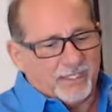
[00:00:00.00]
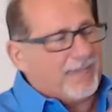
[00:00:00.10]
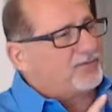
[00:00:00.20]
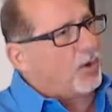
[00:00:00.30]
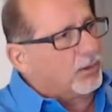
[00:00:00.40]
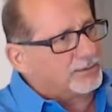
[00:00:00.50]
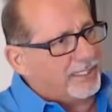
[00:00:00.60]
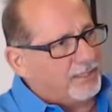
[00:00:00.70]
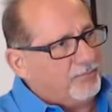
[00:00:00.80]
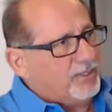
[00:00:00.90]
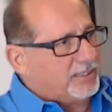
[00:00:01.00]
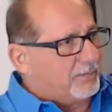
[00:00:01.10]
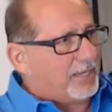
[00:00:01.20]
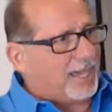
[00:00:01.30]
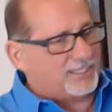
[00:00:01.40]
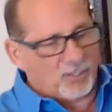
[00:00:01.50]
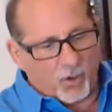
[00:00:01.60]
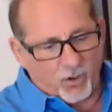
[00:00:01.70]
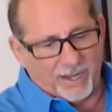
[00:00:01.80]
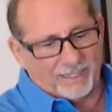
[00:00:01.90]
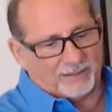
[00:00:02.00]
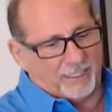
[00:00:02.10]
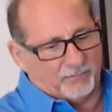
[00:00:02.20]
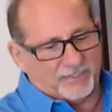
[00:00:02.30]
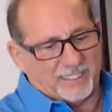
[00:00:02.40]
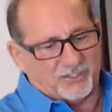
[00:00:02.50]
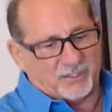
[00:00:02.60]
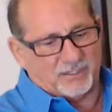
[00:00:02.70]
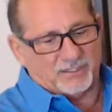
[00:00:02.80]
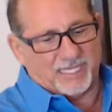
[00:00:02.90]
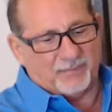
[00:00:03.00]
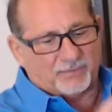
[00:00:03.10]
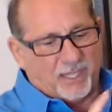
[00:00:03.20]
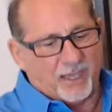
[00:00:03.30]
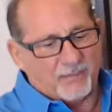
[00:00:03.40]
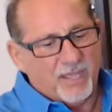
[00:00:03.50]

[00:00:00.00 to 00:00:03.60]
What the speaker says: you have to them guys all had to take possession at the same time.